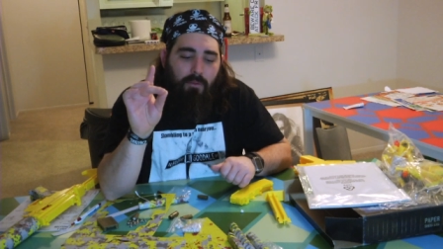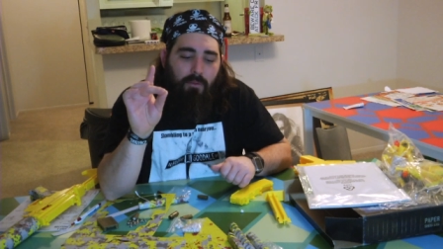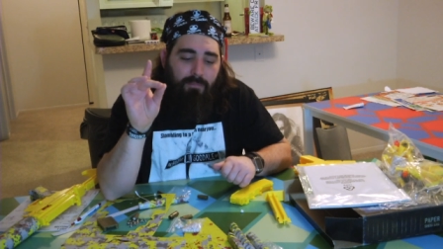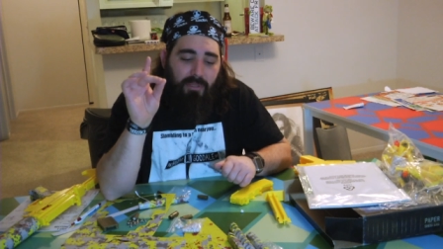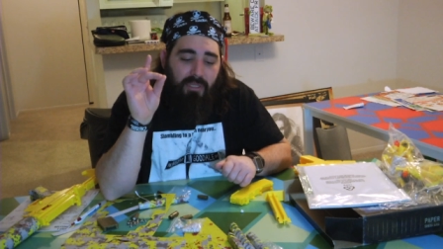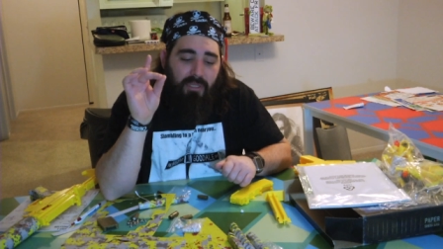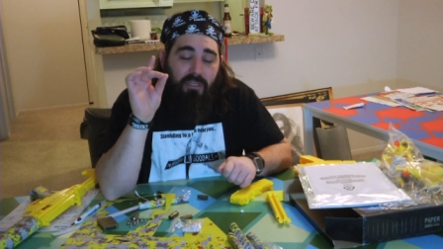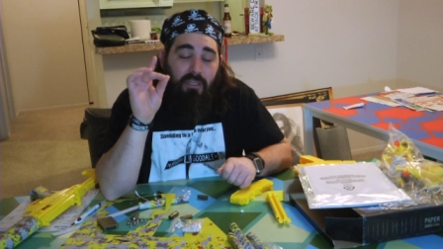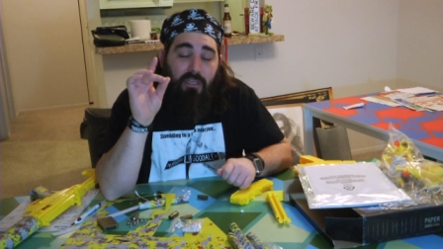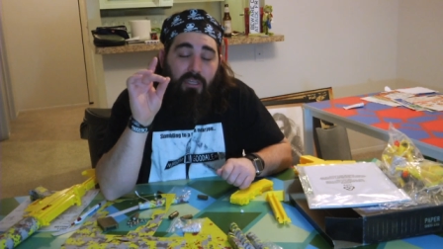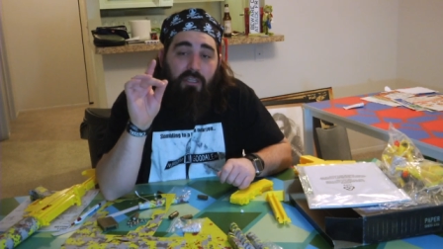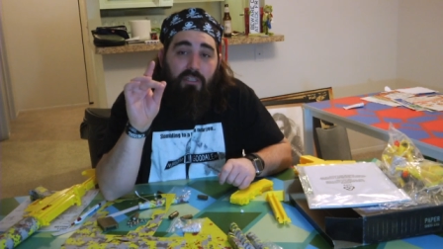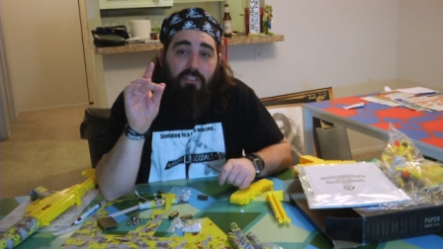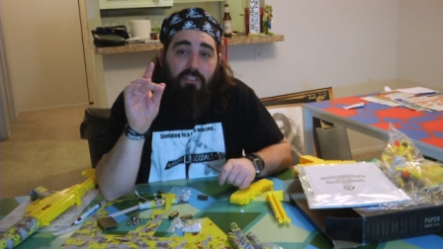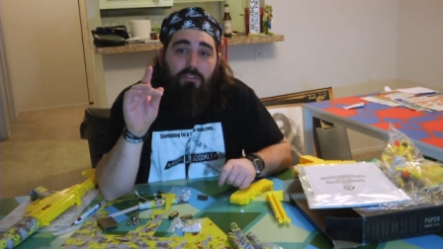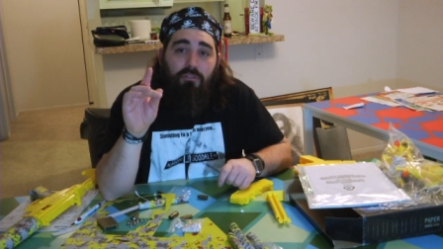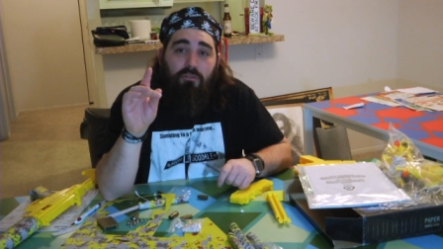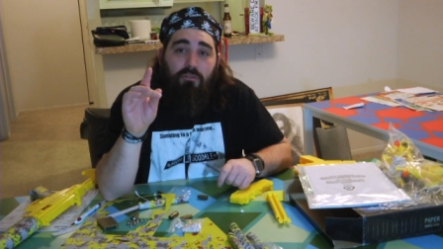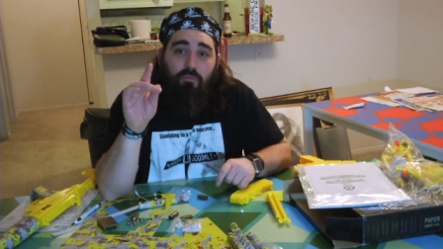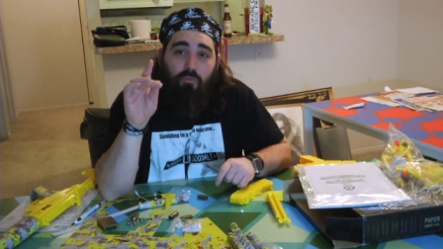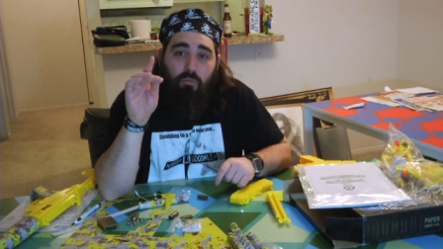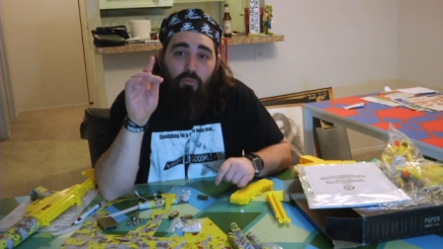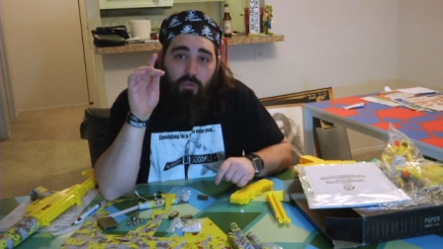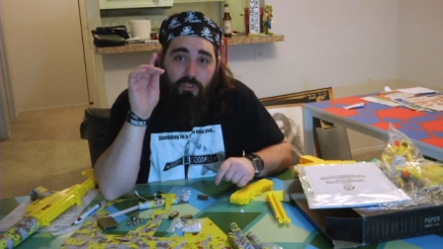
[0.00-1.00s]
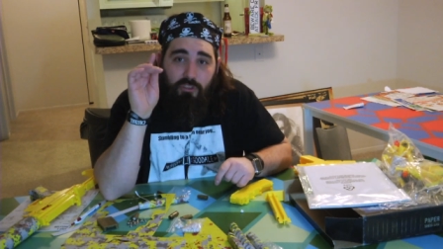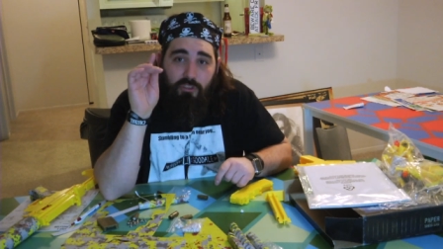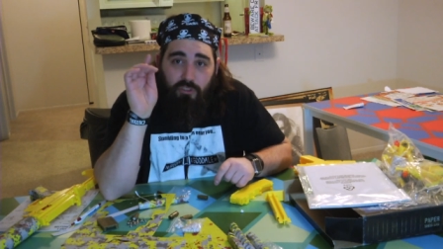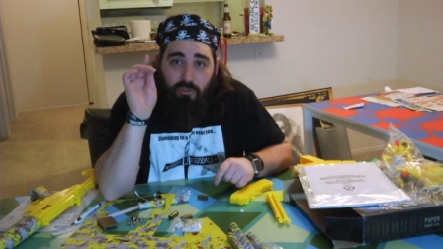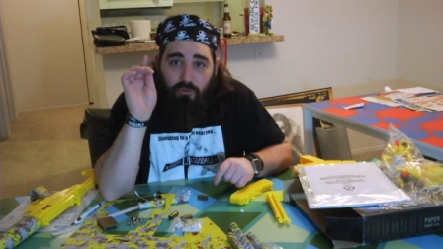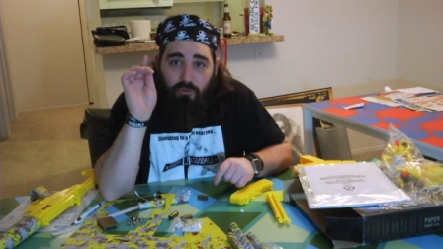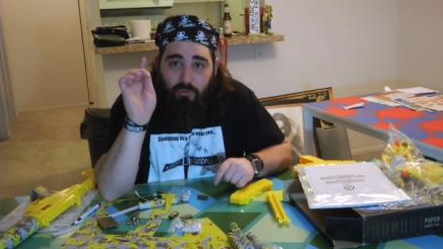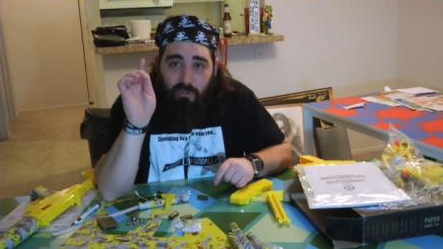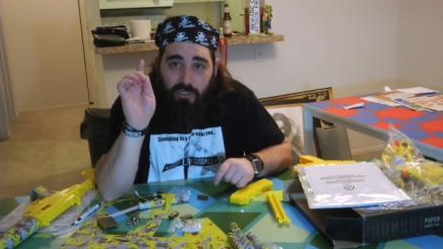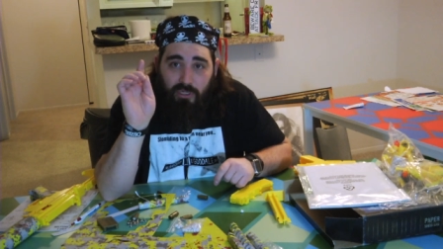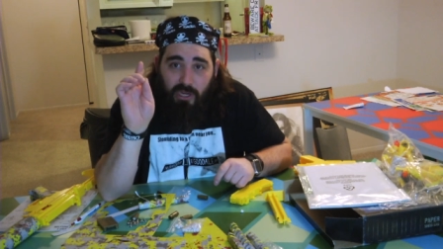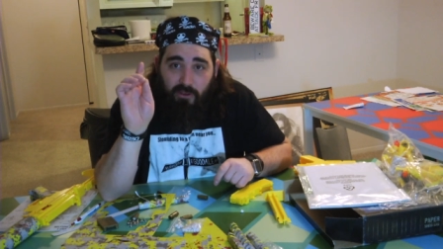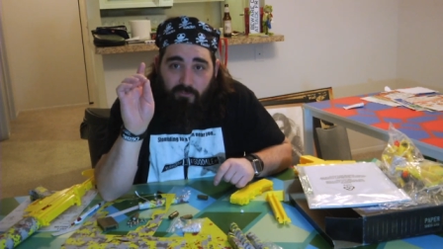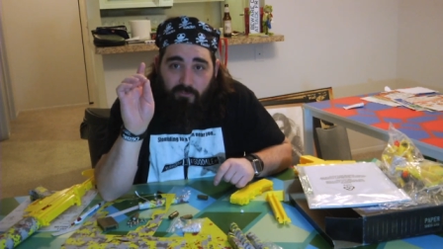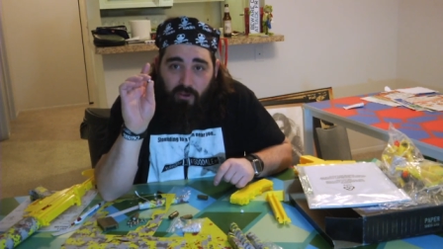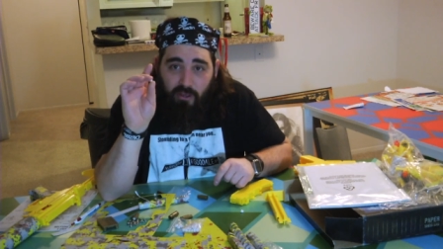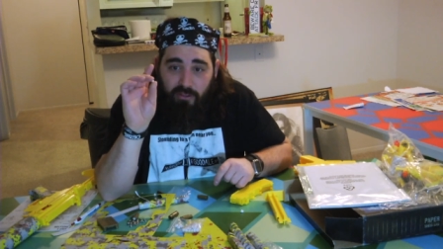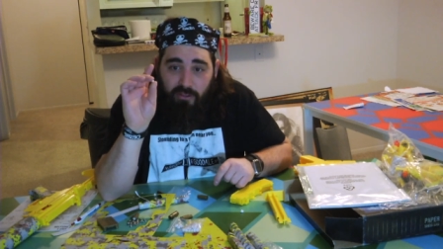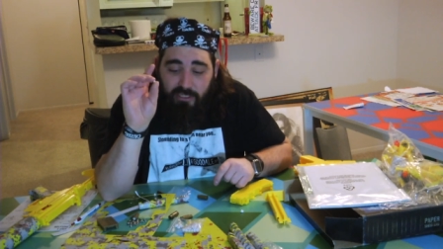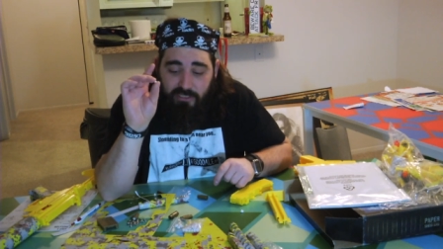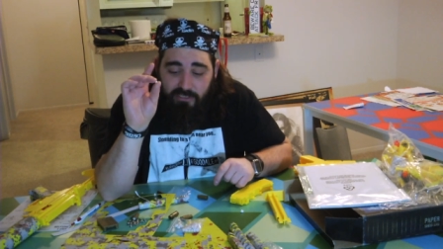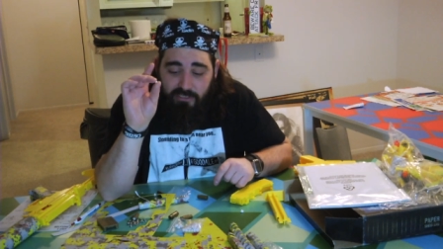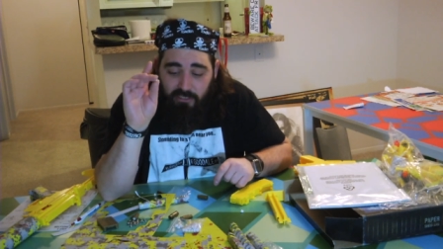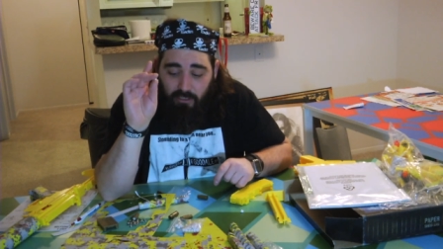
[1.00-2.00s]
because once you run out of
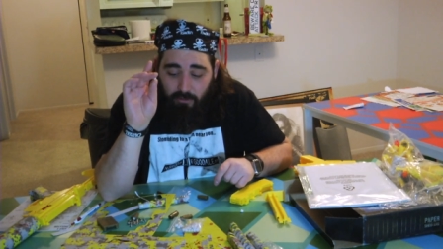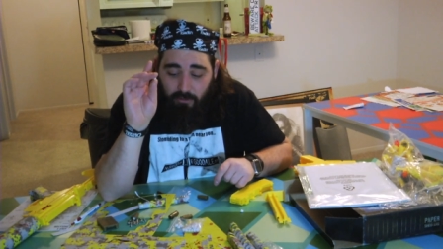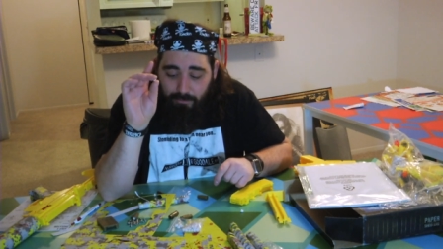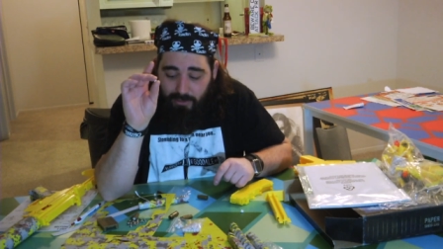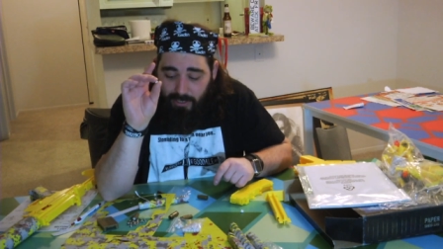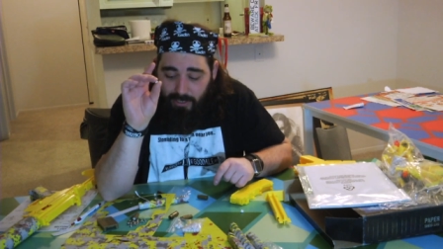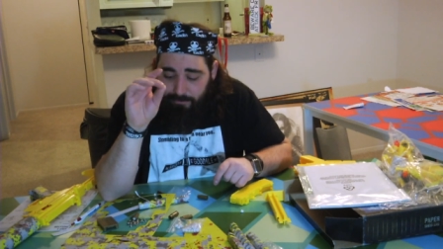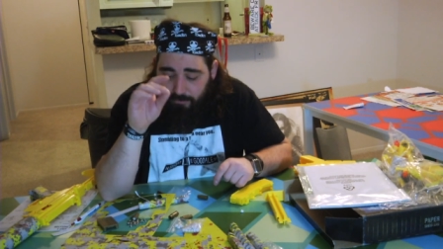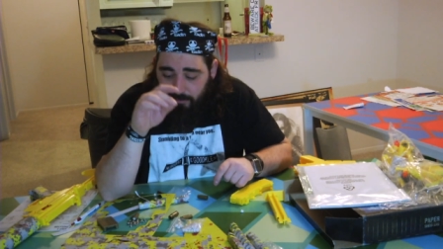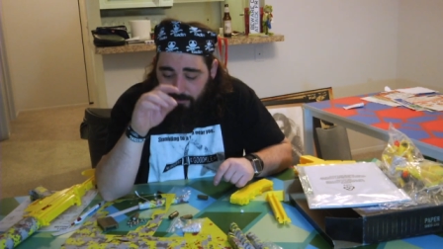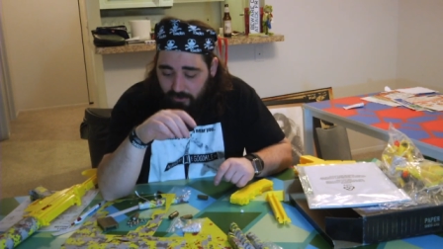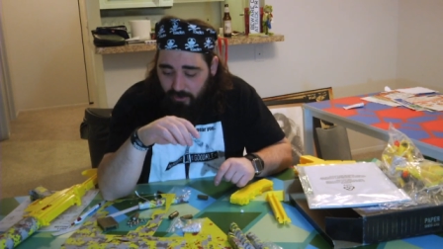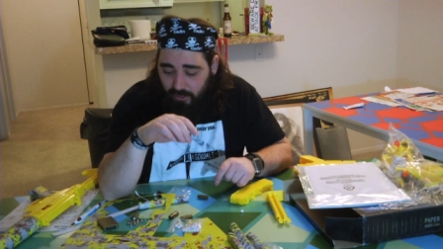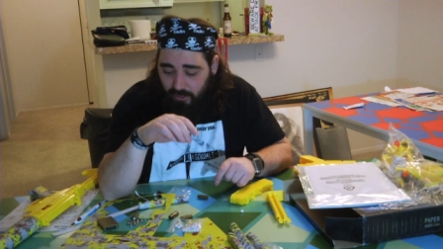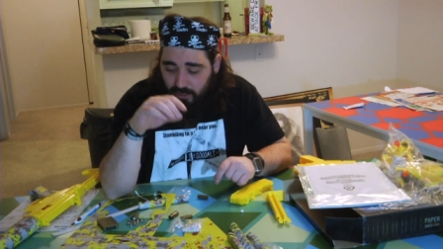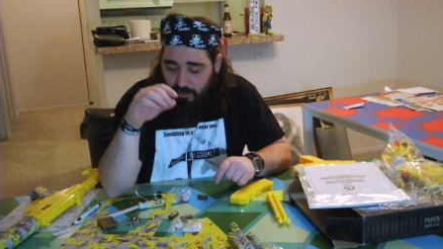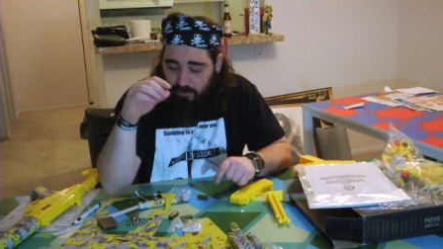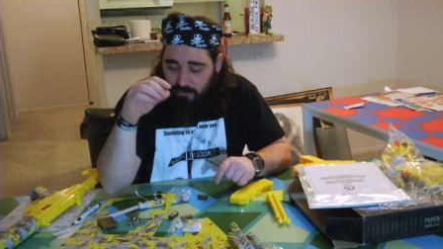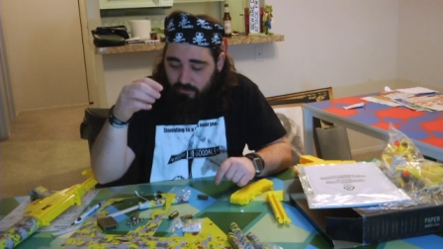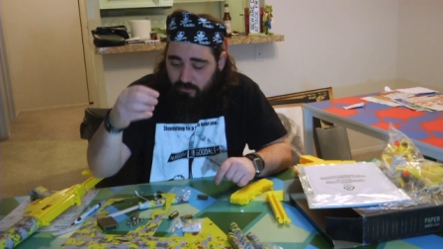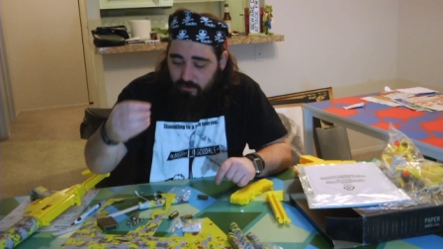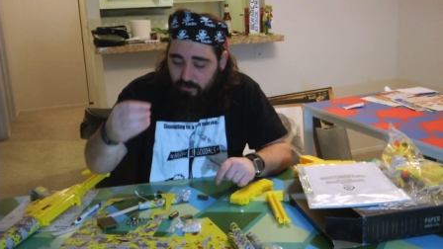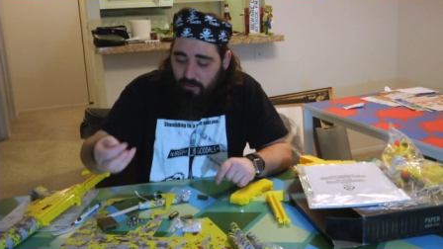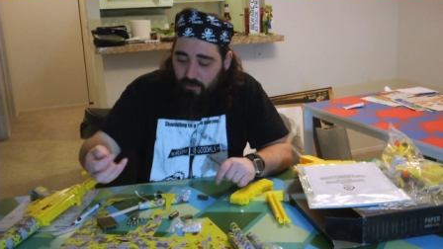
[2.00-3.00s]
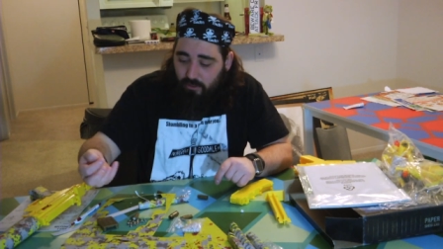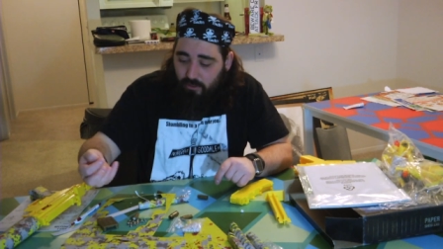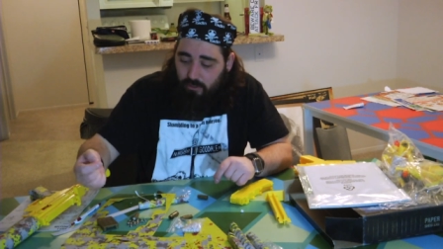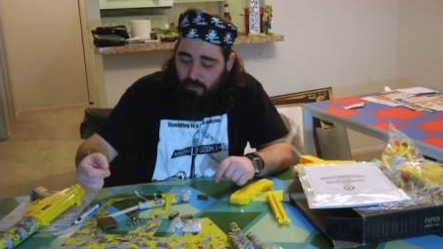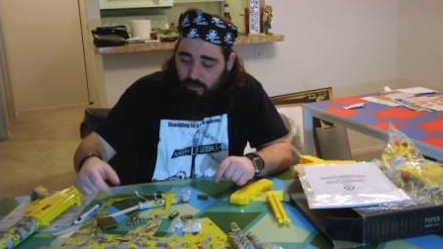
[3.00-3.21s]
all these little paper things,